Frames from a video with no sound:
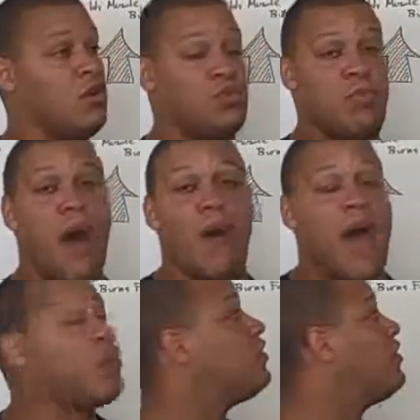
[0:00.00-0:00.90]
those
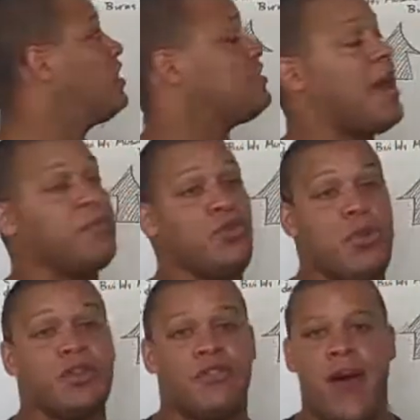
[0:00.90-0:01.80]
powerhouses in a type 2
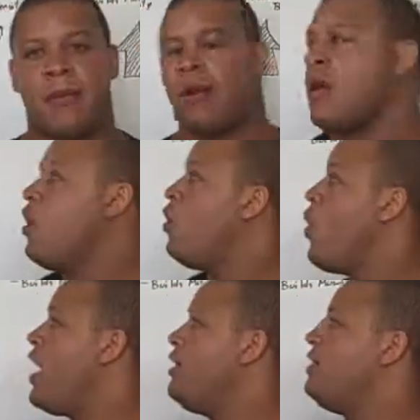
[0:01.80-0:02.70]
muscle fiber,
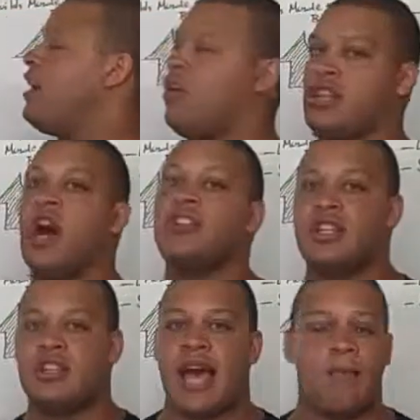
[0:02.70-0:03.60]
when there are
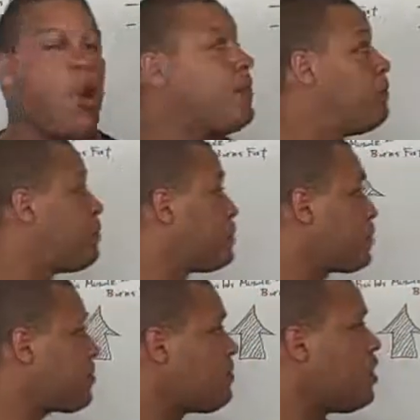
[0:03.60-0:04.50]
tons in a type 1.
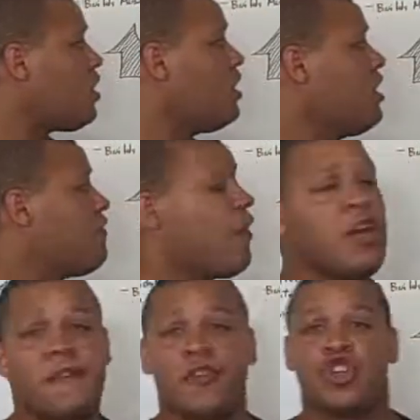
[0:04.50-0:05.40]

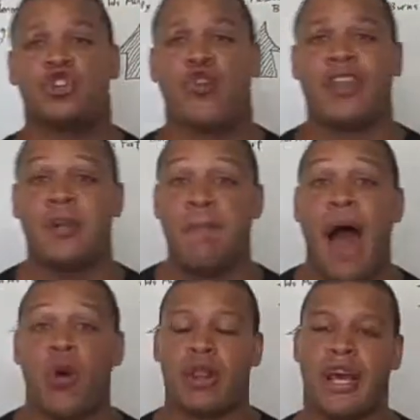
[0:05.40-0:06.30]
Very good for strength and
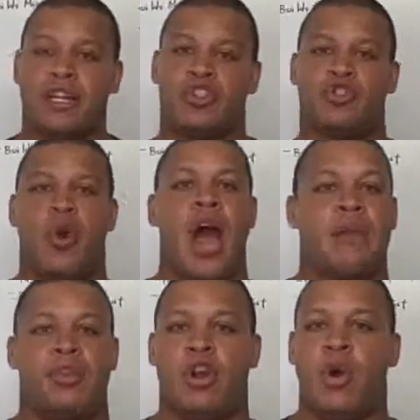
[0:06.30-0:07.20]
power, like I
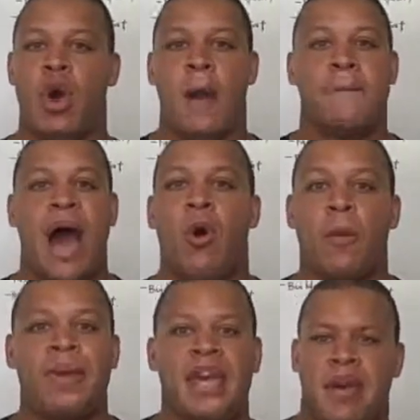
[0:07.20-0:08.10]
described.
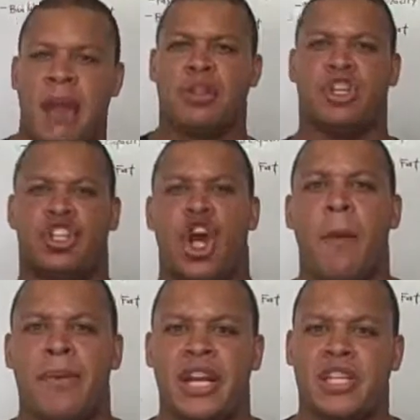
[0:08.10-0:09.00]
Power being able to
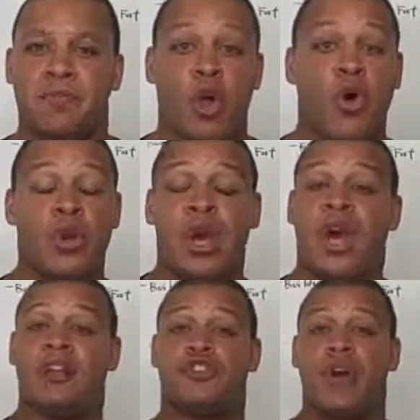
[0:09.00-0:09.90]
jump and explode,
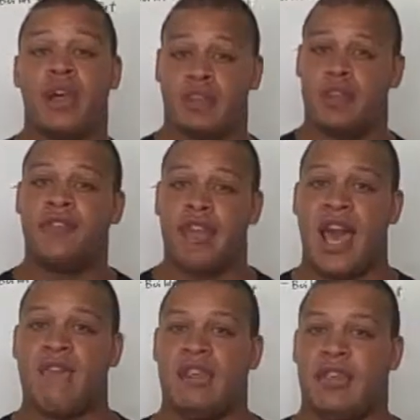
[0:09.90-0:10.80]
and strength lifting
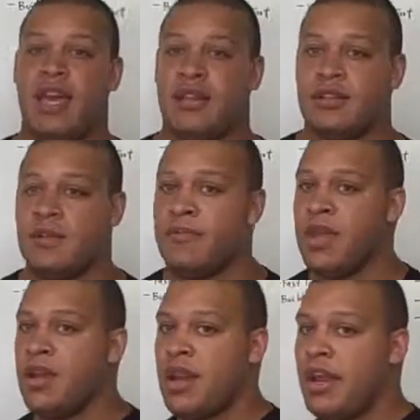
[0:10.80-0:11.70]
heavy things.
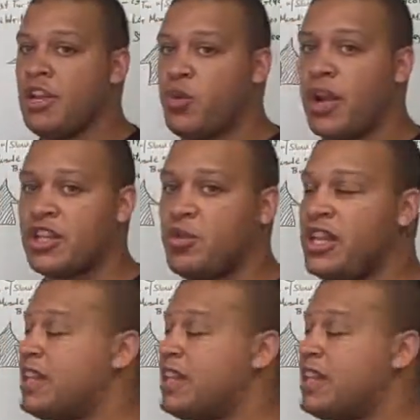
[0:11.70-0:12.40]
Now here's where it gets